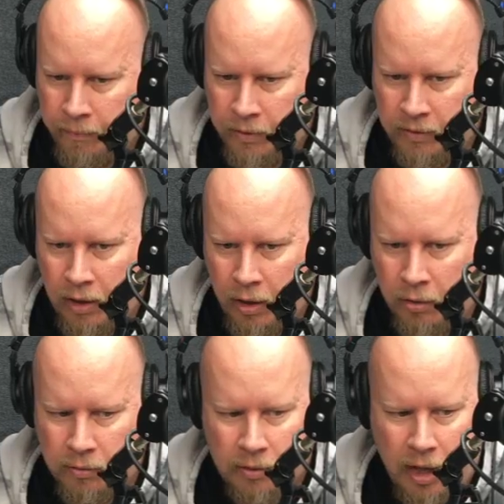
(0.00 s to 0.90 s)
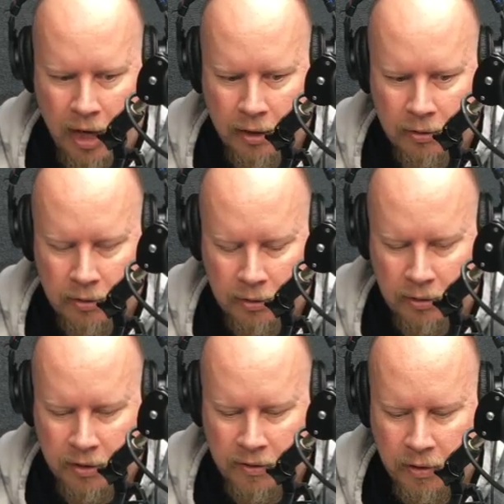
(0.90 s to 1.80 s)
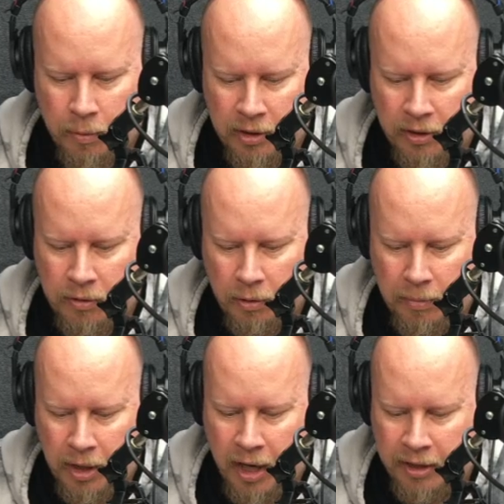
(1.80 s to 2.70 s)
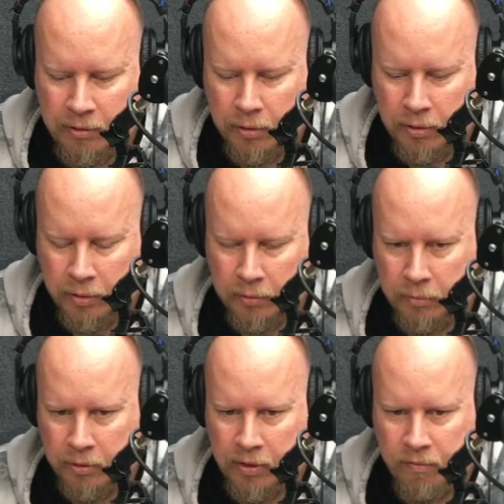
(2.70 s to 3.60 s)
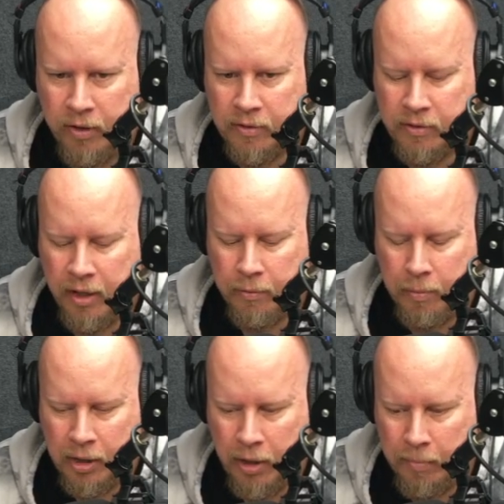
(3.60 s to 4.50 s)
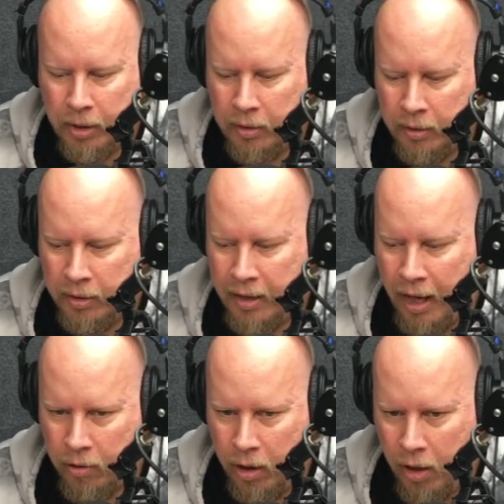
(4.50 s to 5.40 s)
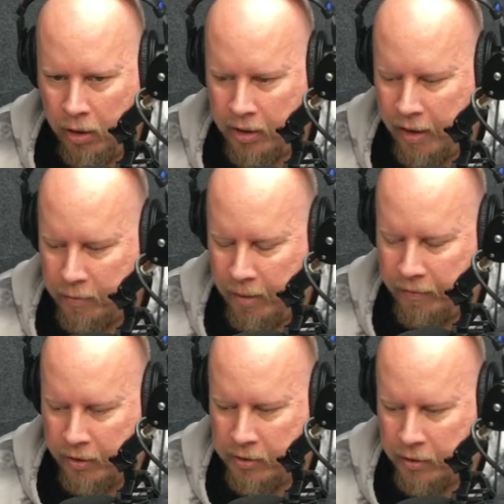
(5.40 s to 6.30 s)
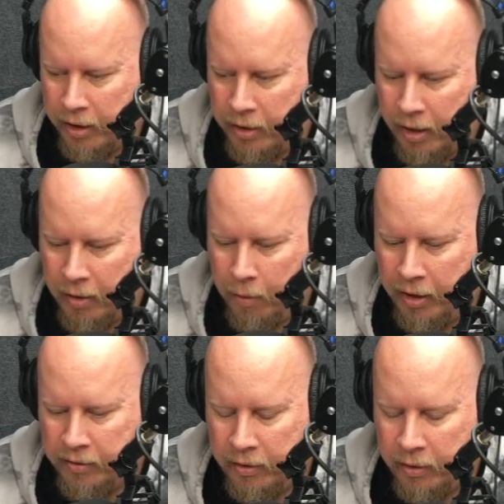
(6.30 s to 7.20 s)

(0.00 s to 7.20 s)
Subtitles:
So I listened to what they told me in high school and was convinced I would become a alcoholic after my first drink, and I wasn't.